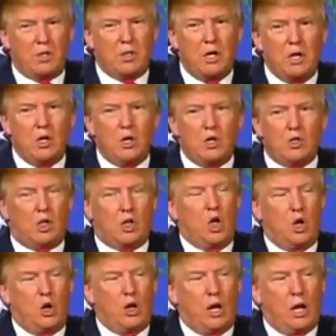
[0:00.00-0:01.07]

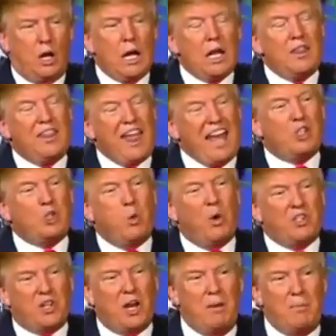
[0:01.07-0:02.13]
Security. That's what's
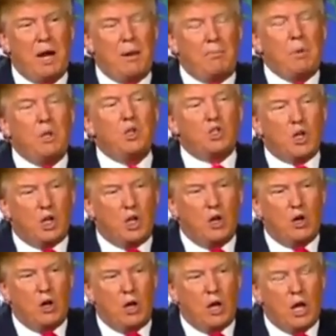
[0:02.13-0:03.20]
come up.
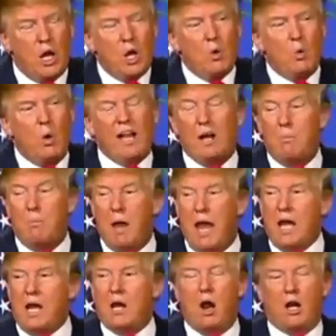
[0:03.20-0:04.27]
Security. We're going to
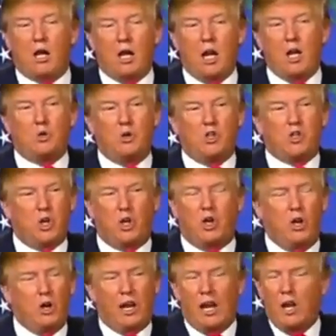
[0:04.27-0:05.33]
make our country secure
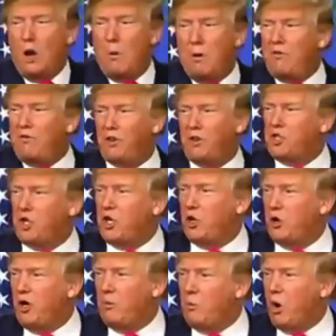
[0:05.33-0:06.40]
again. Nobody feels secure
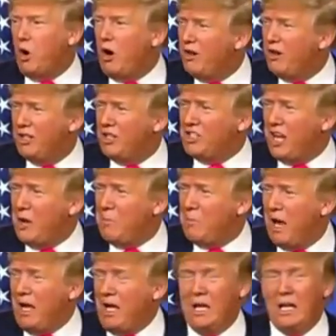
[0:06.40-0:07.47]
anymore. Does
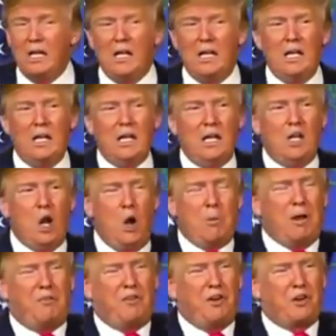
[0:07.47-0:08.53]
anybody? Nobody
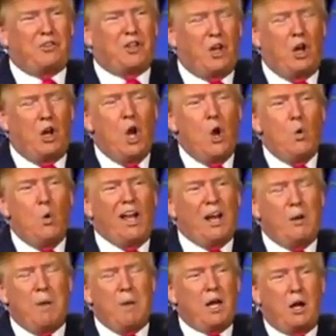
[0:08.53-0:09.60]
feels secure. We're going to
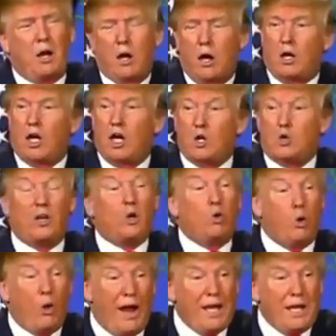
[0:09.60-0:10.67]
make our country
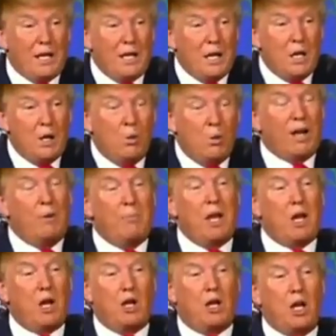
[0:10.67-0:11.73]
great. We're going to make
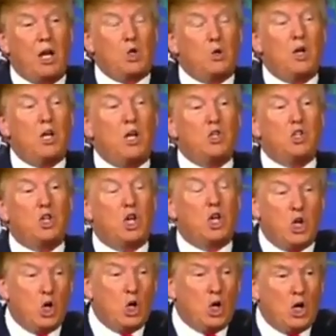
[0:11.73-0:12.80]
our country
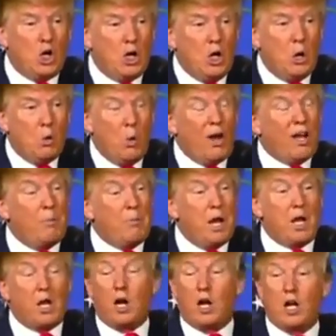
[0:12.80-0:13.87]
secure. We're going to make
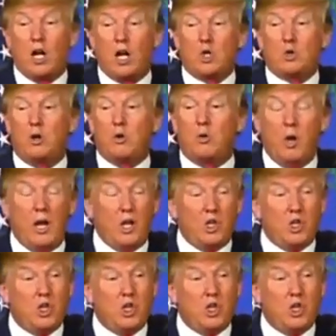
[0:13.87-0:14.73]
our country rich.